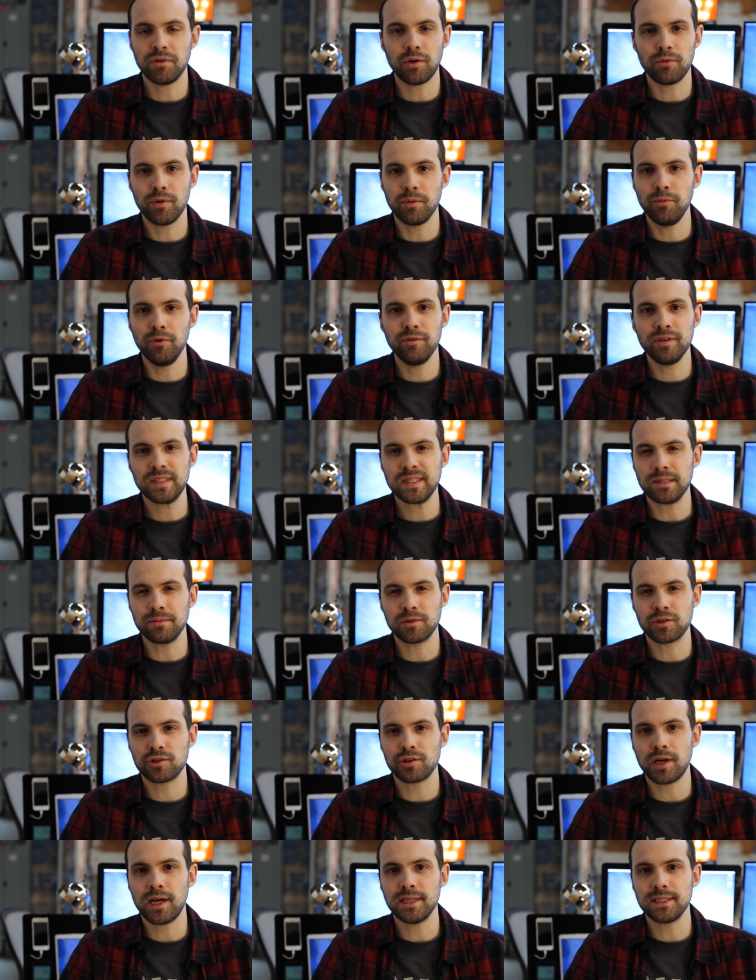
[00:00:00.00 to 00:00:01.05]
removing some
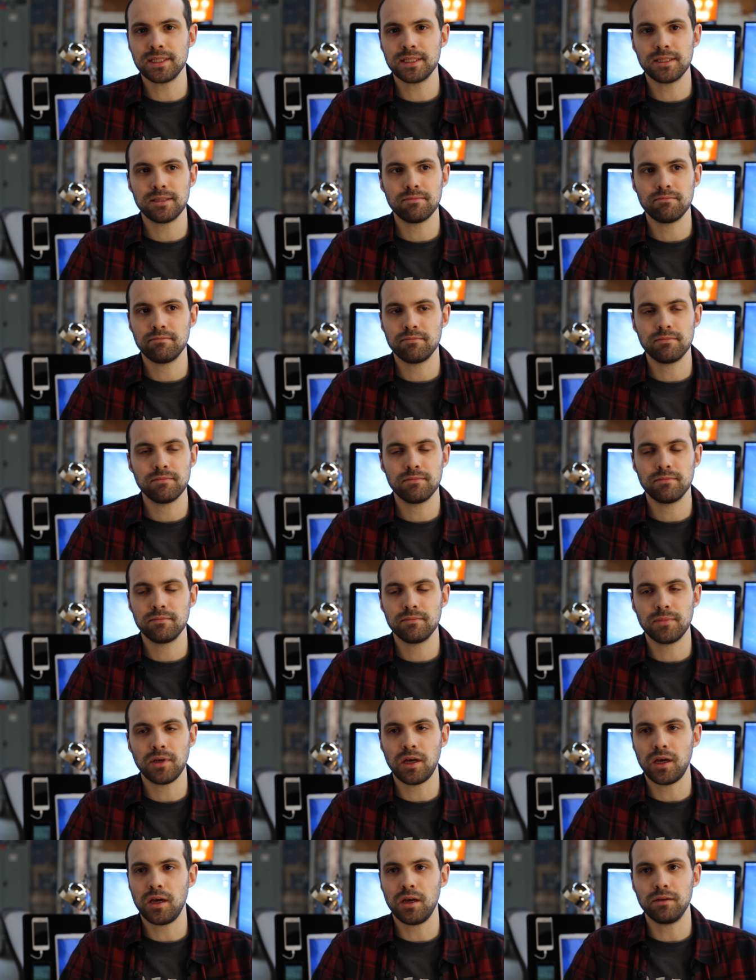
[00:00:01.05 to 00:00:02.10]
stress,
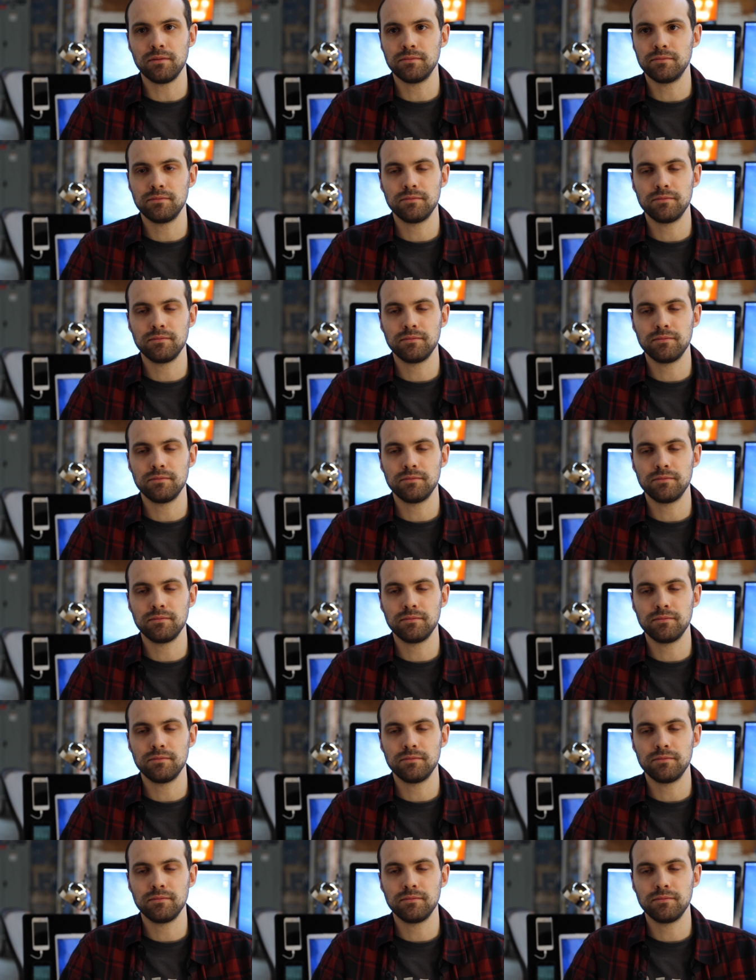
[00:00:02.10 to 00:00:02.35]
ah,